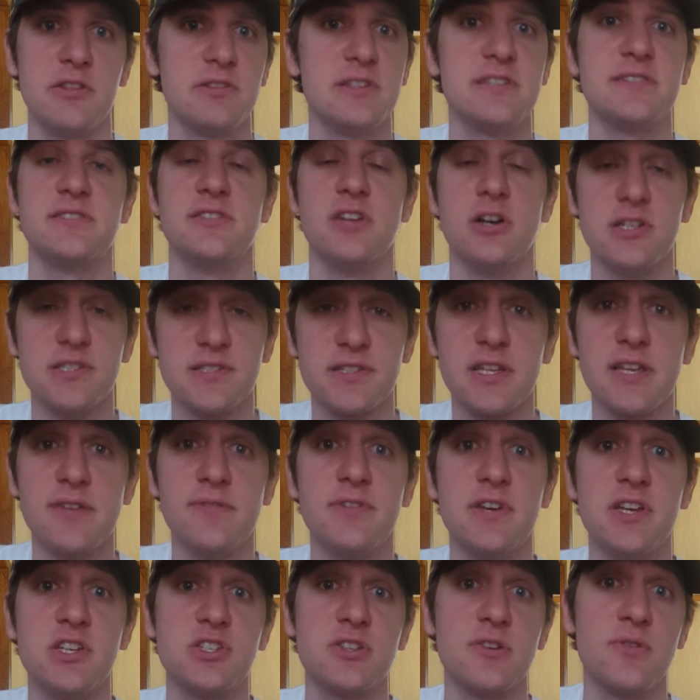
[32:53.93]
This does leave
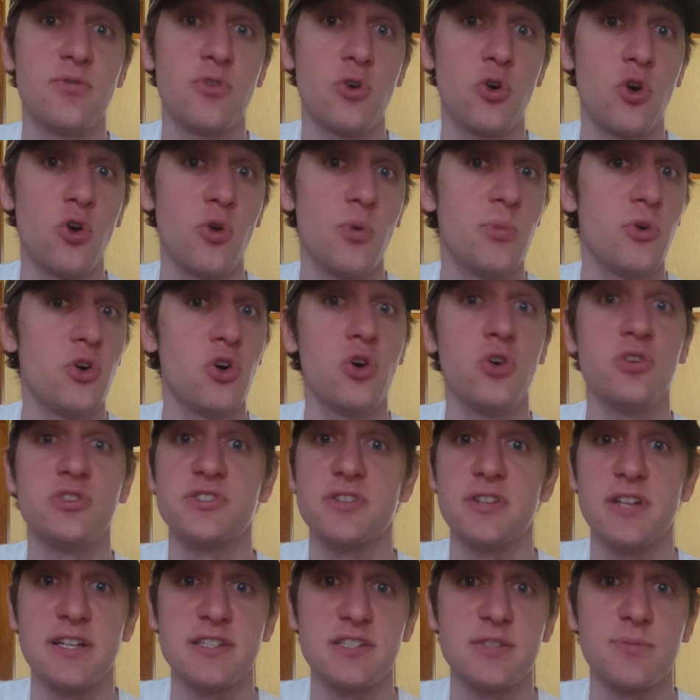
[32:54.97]
Vision vulnerable,
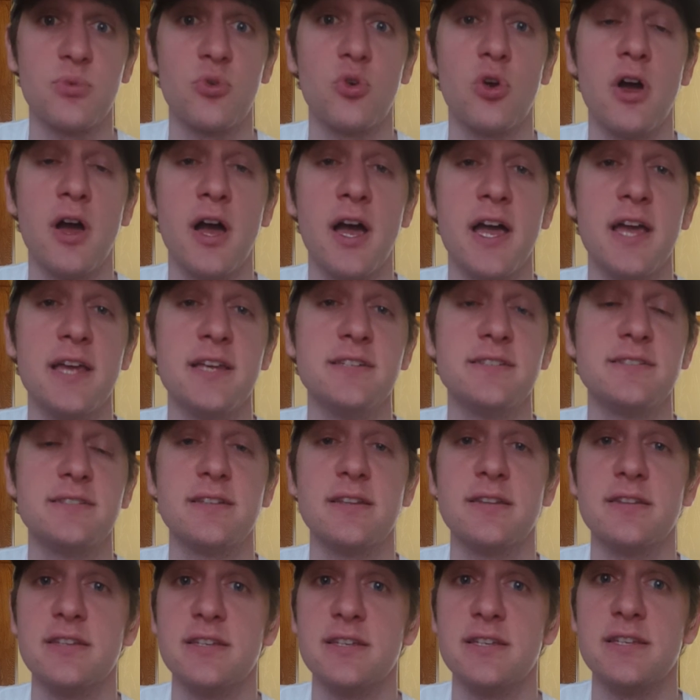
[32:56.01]
so not
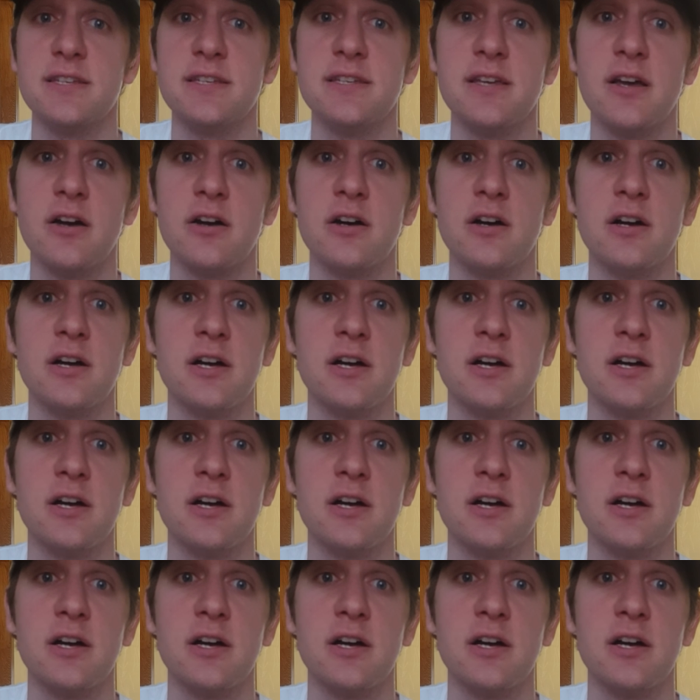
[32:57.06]
surprised. The